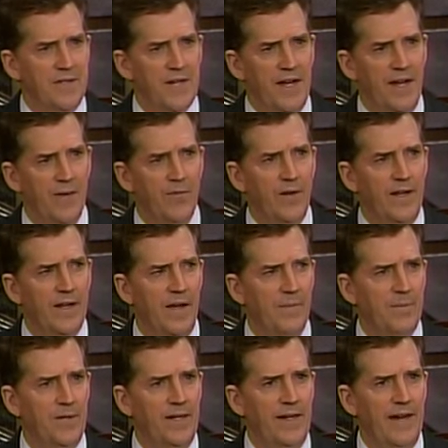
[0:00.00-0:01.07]
every
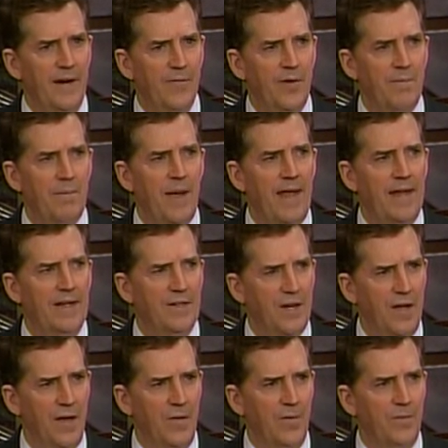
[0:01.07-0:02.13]
company, every bank
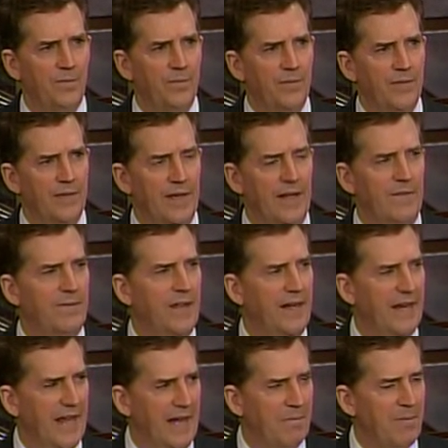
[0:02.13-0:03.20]
know that if they
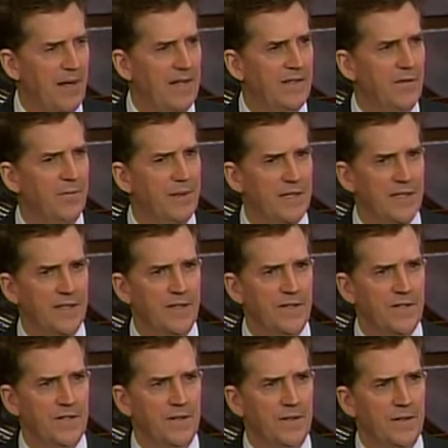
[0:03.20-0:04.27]
can't pay their
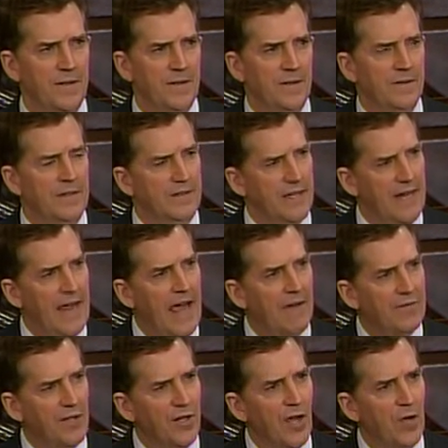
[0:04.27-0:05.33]
bills, that they
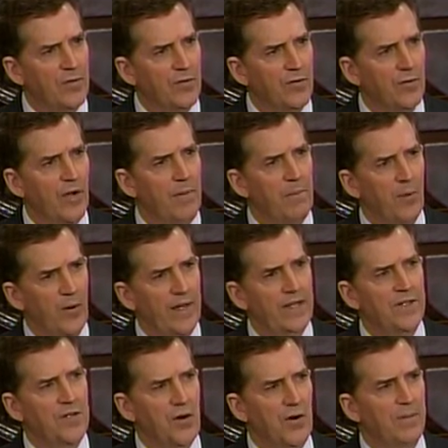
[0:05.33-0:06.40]
have to go through a
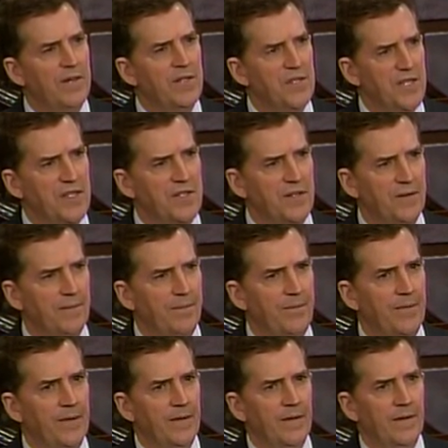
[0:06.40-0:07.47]
predetermined system,
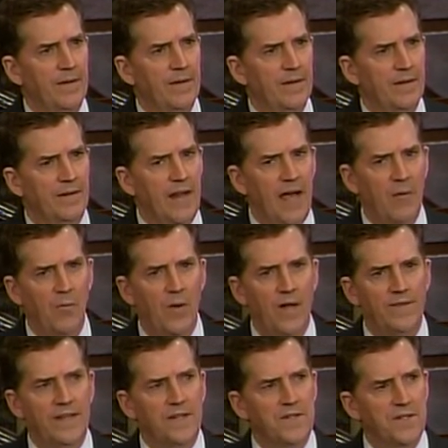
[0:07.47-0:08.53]
not
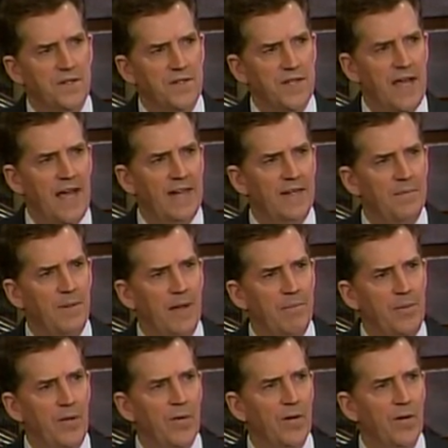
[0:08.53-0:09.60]
one that's decided by
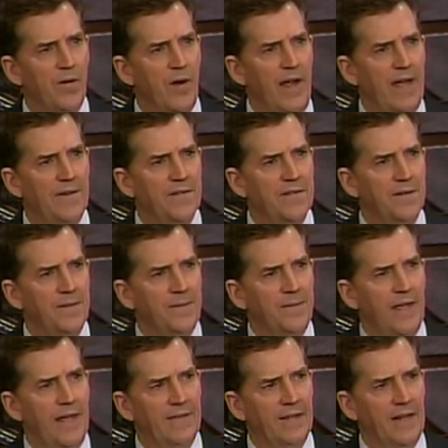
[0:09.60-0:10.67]
bureaucrats
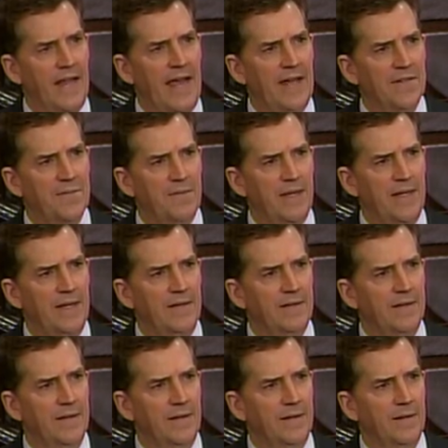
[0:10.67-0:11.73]
at the last minute
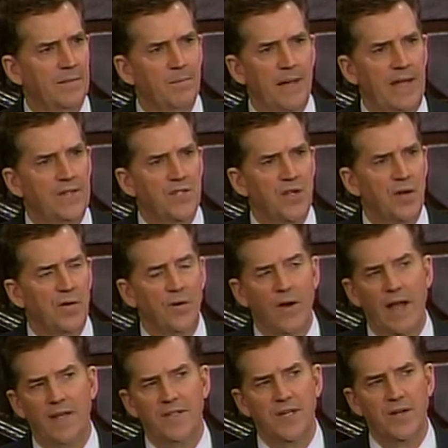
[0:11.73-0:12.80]
based on
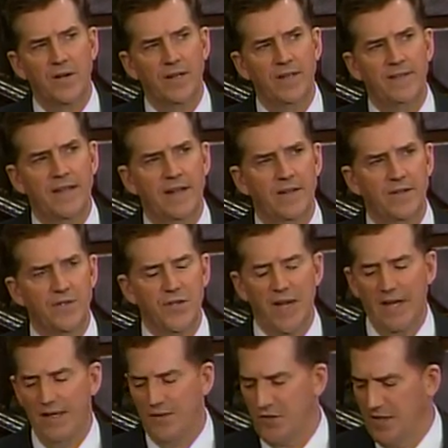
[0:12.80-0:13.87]
criteria that could
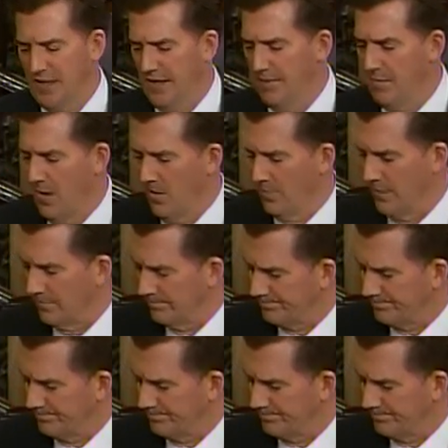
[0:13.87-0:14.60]
change at any moment.